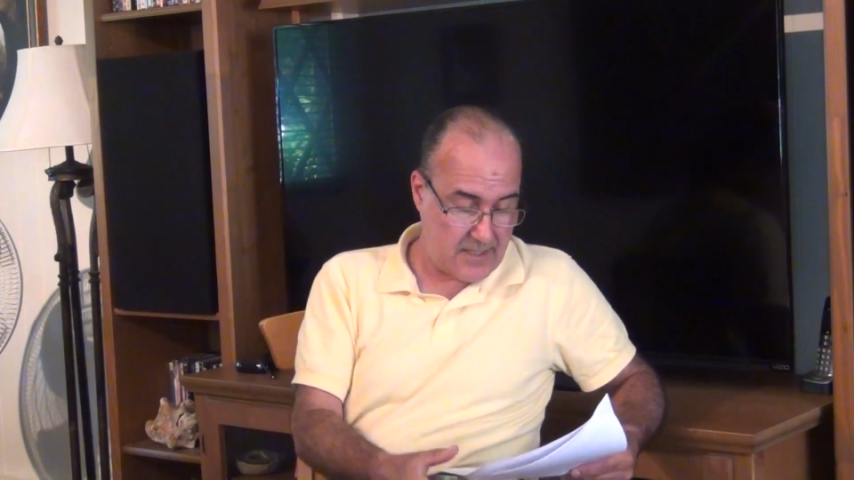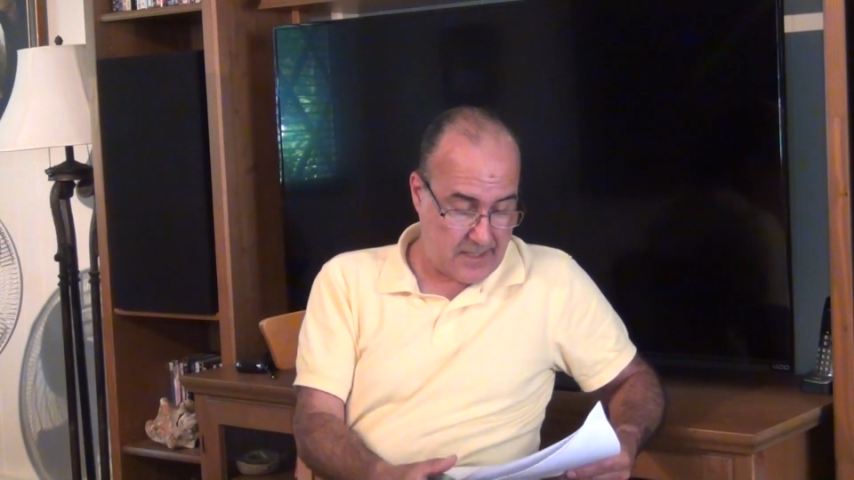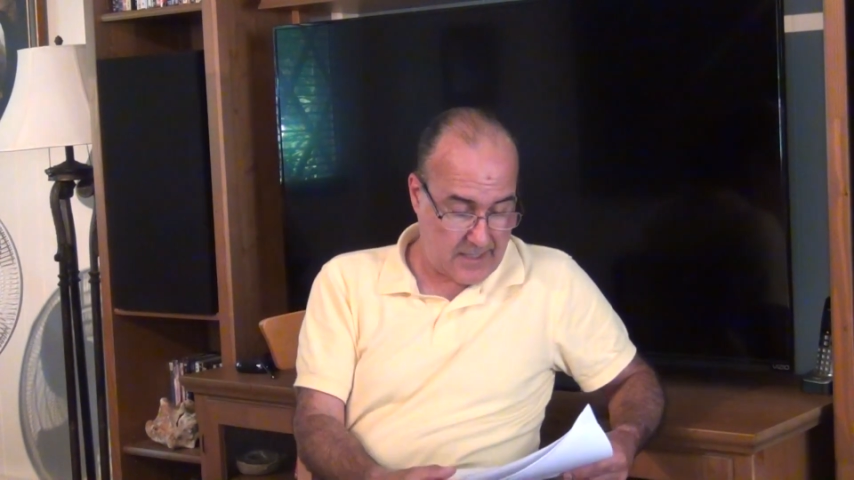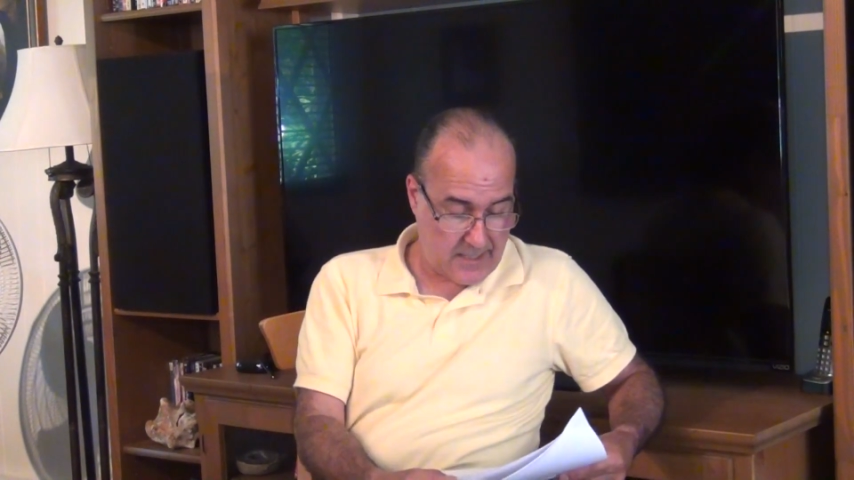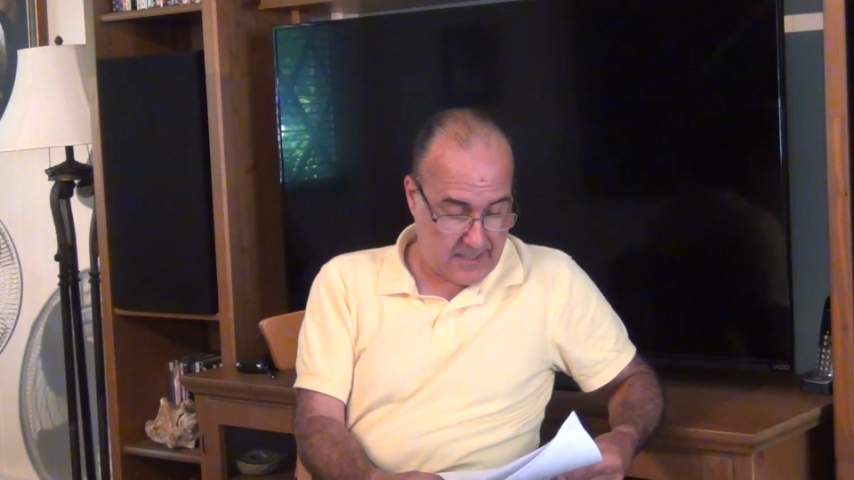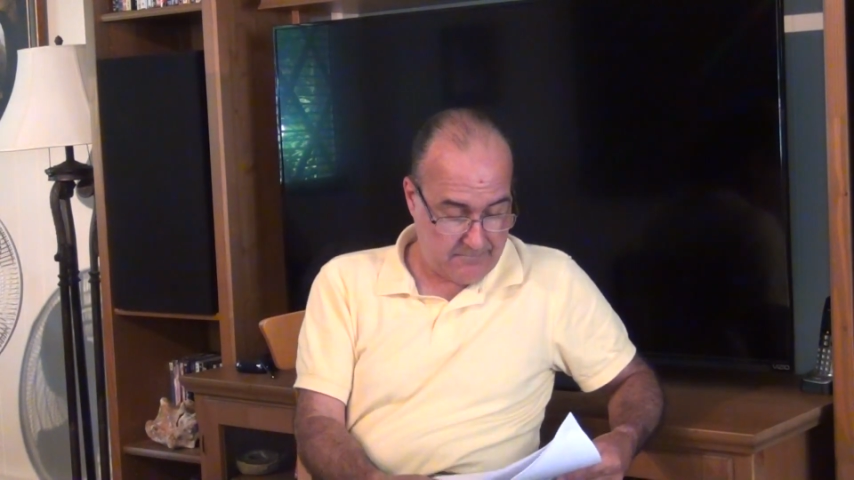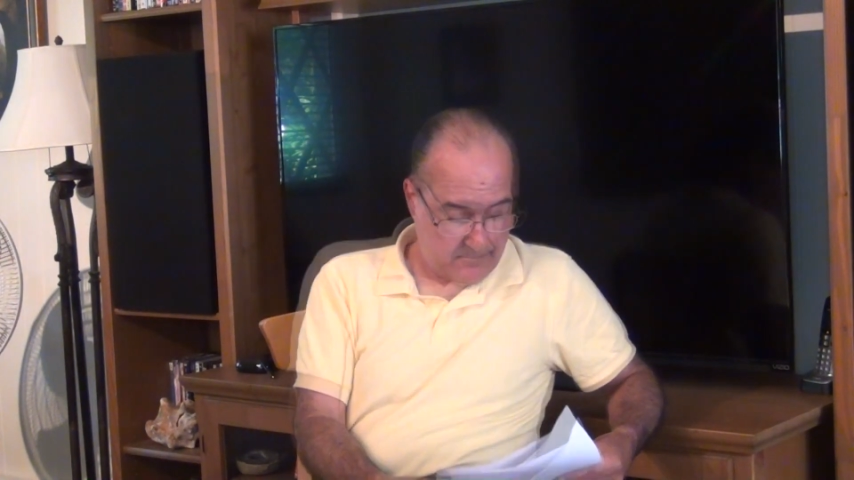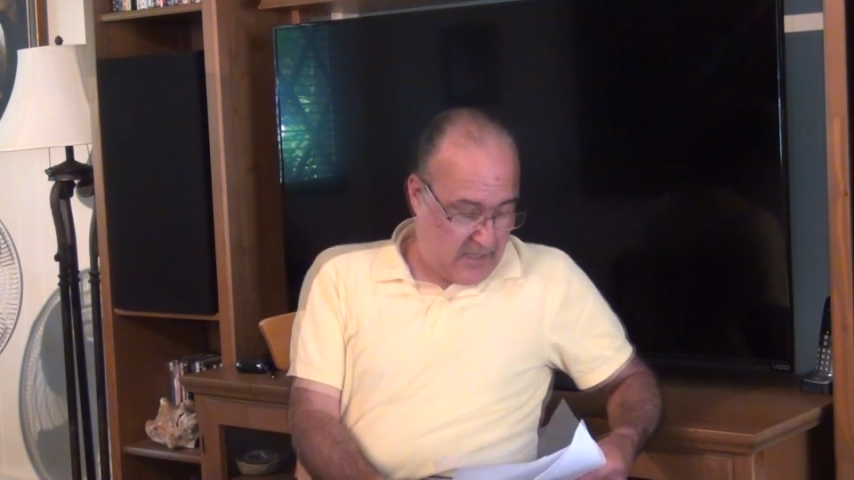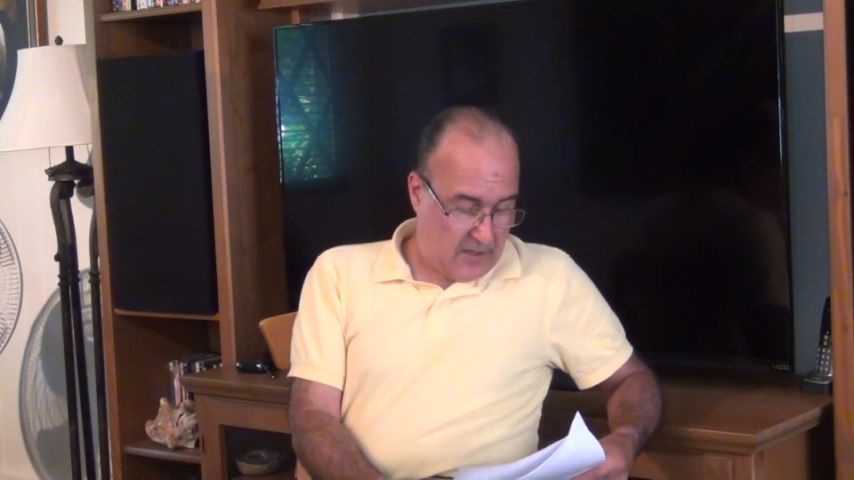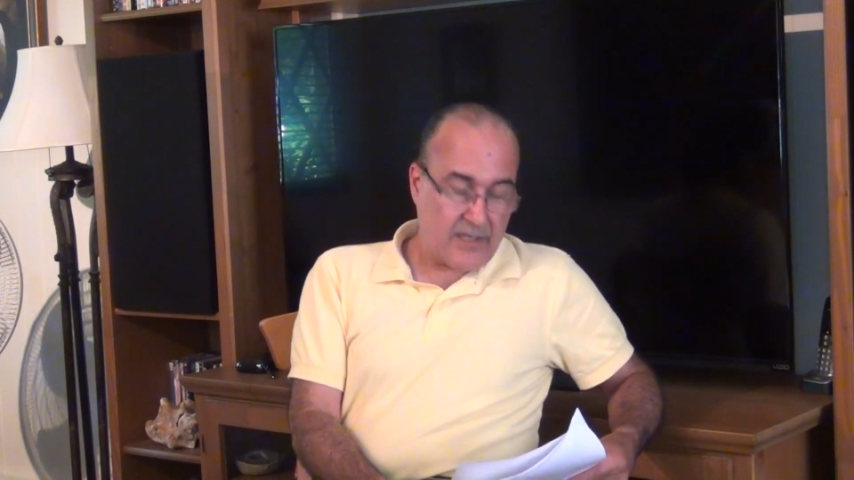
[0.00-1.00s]

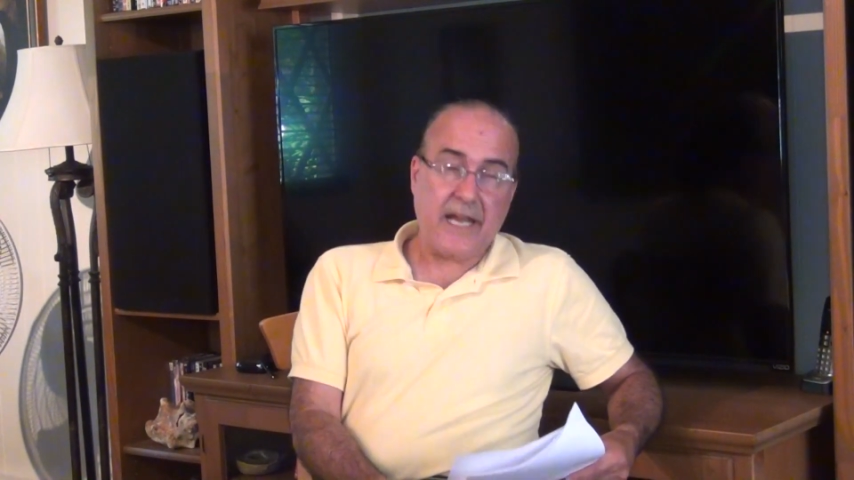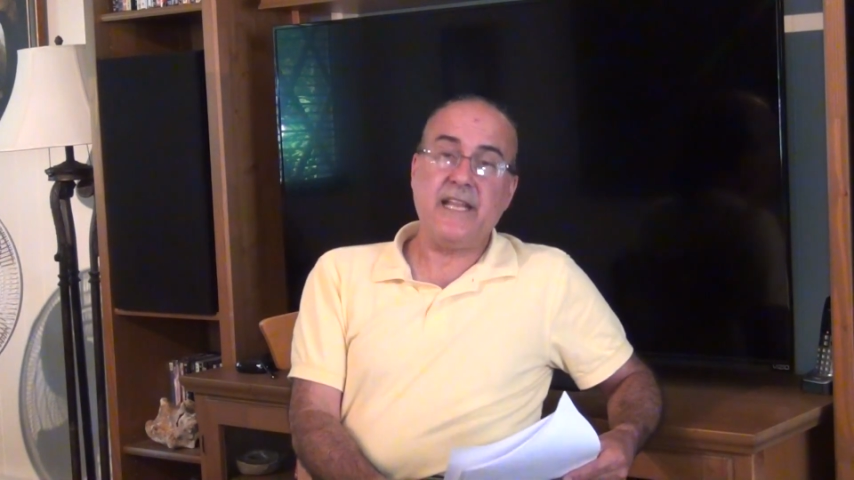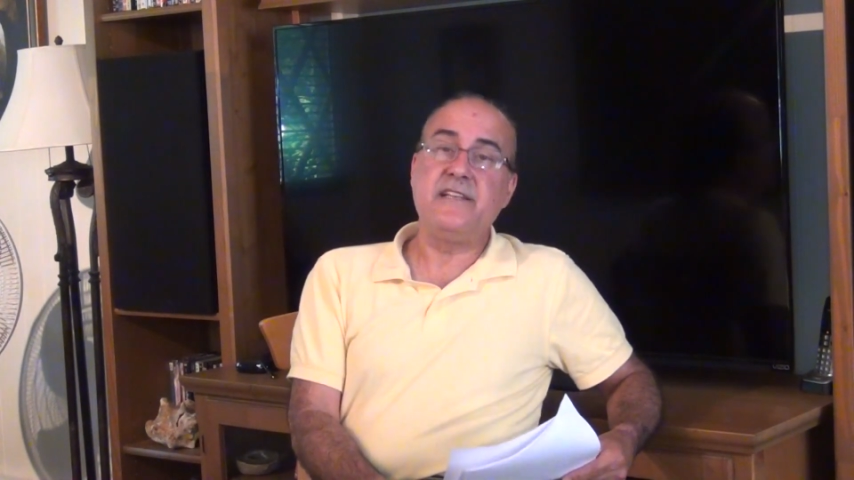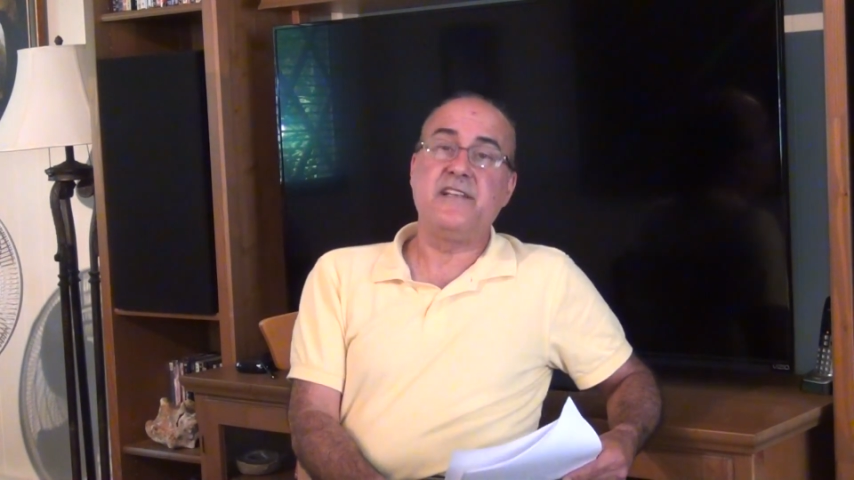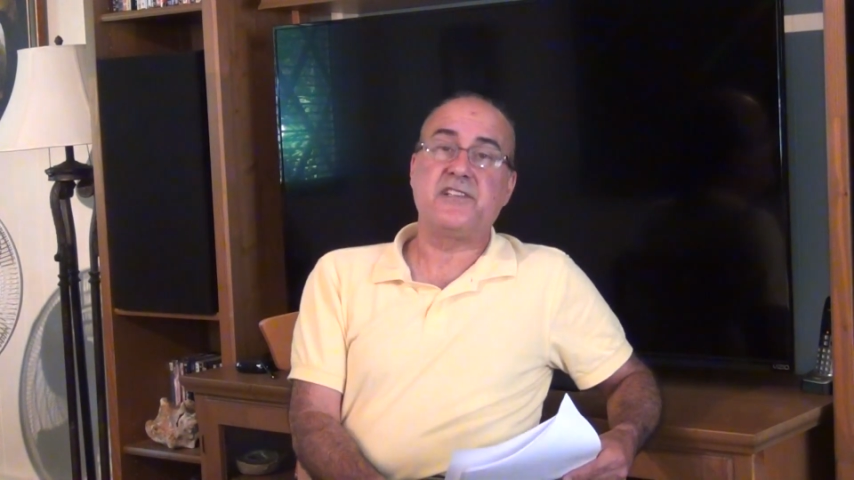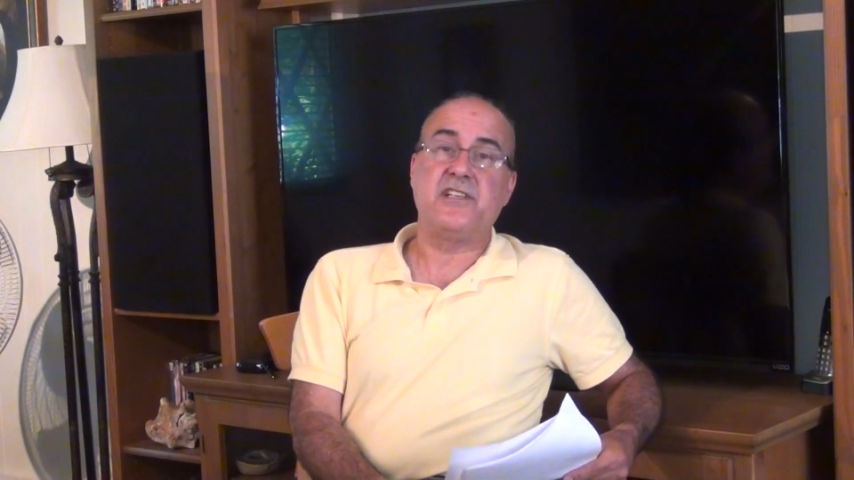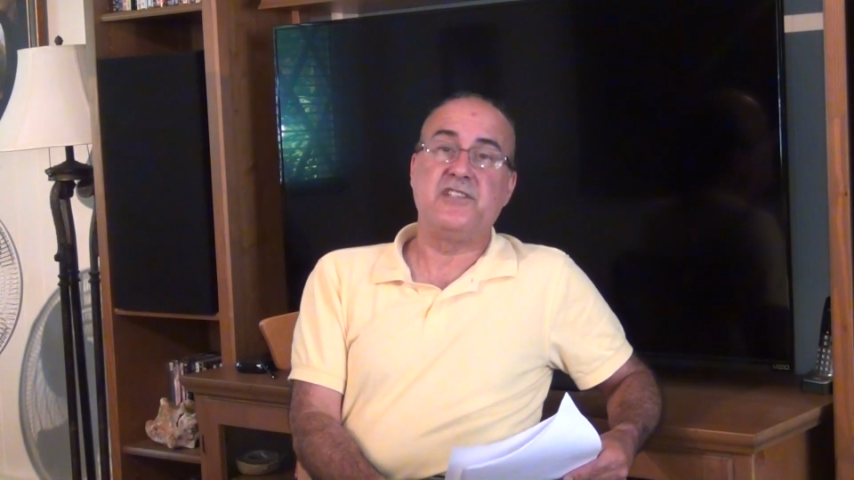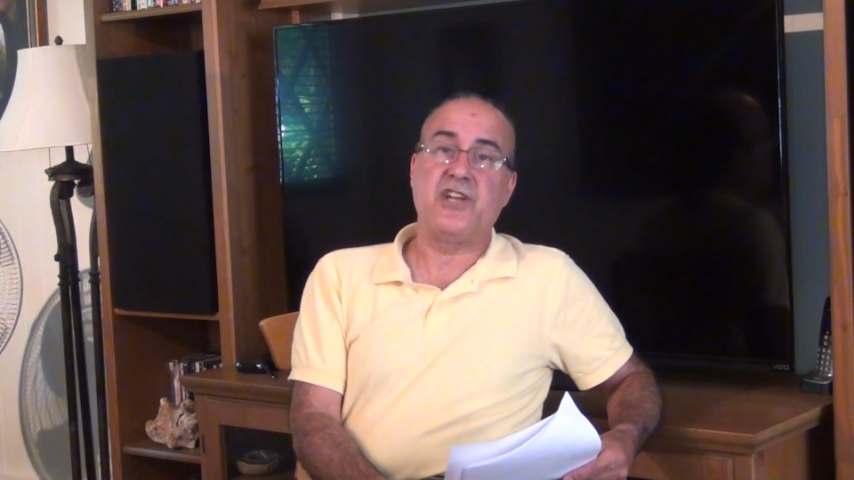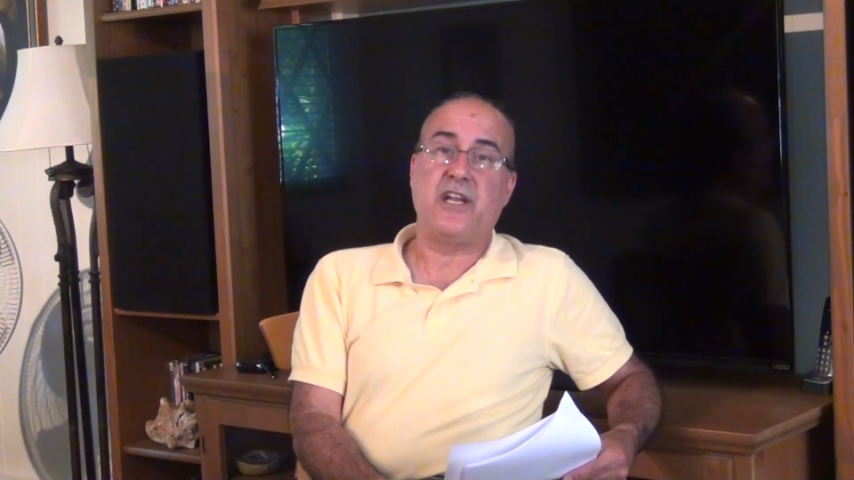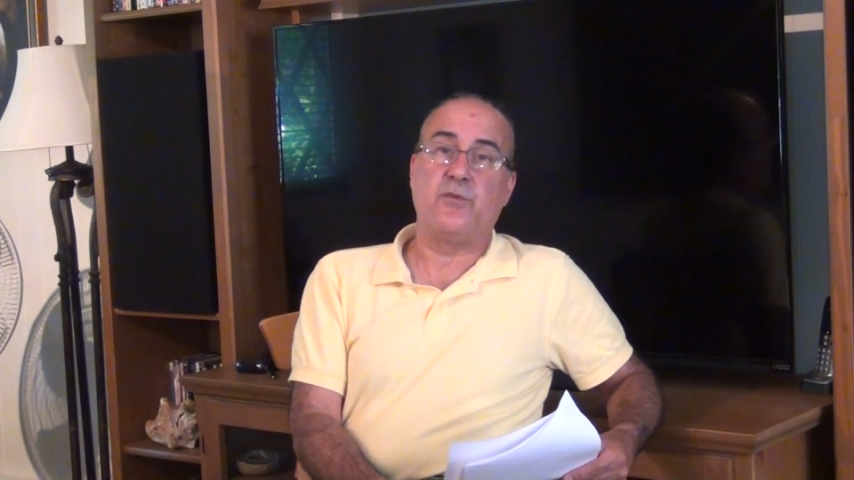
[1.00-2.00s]
You know, any
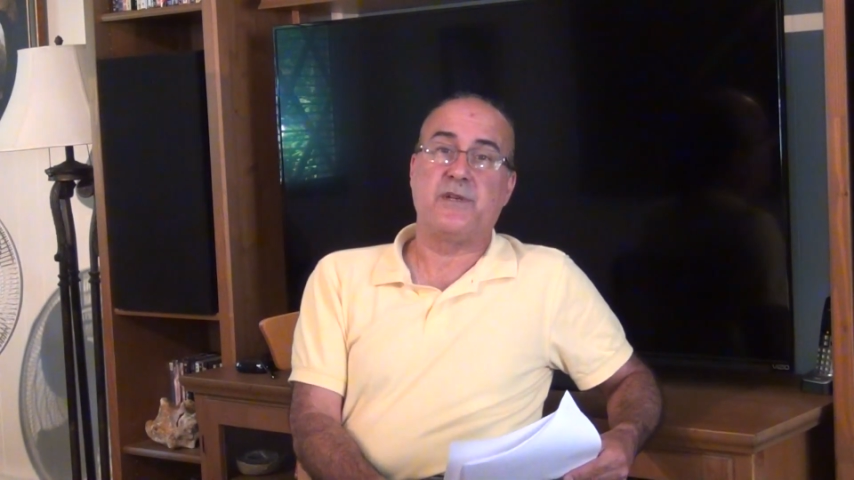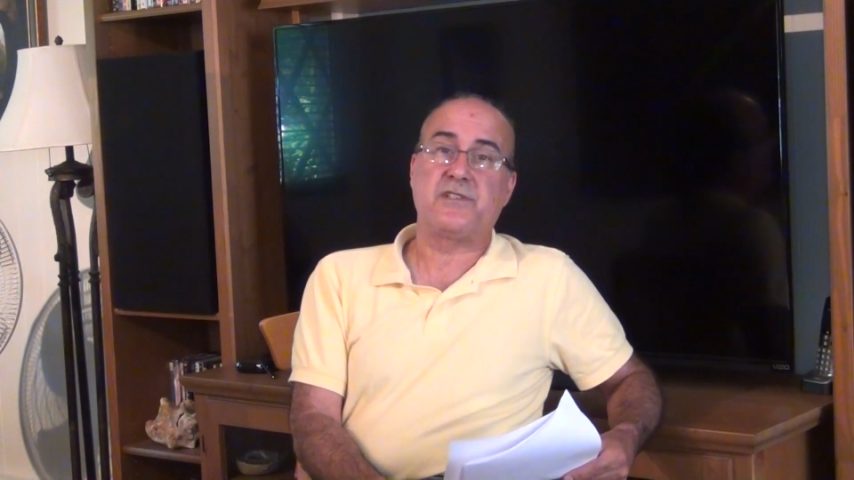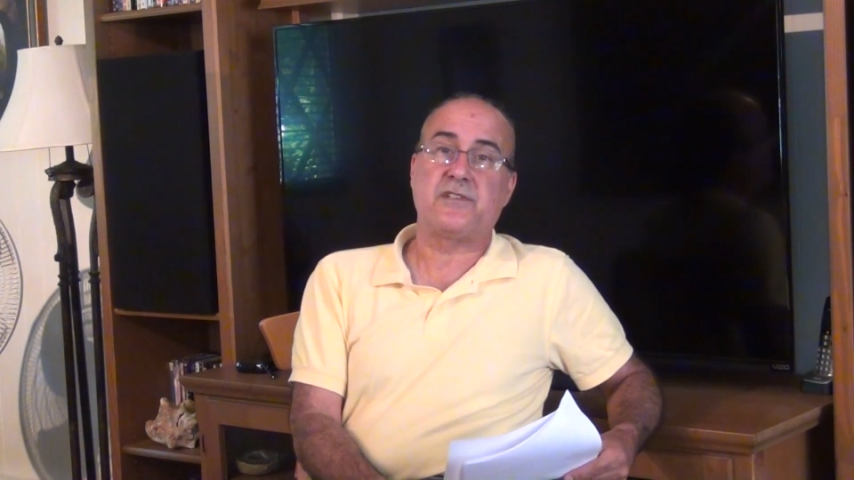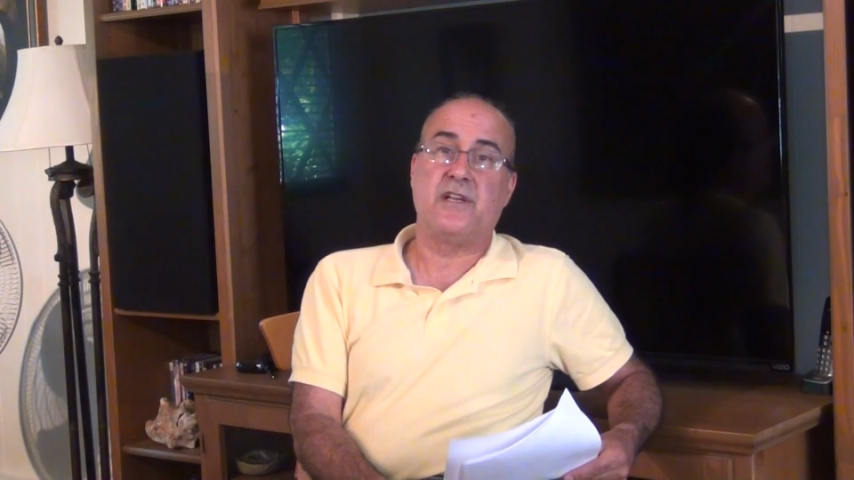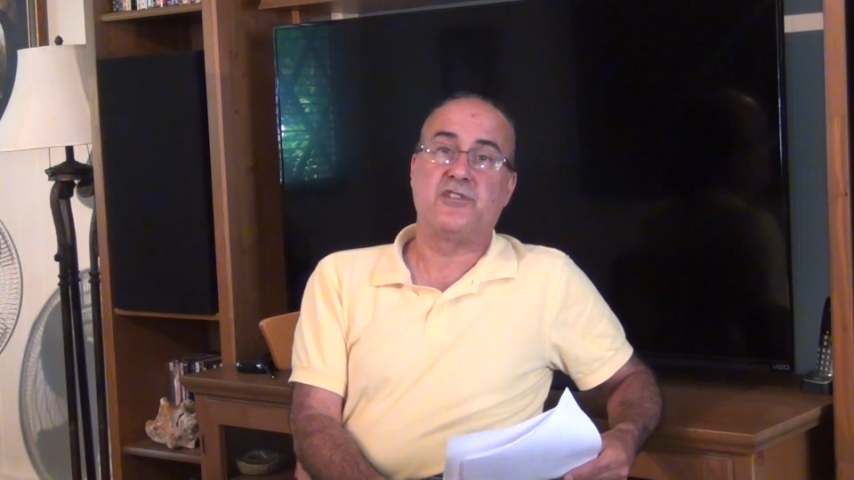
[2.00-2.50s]
disingenuous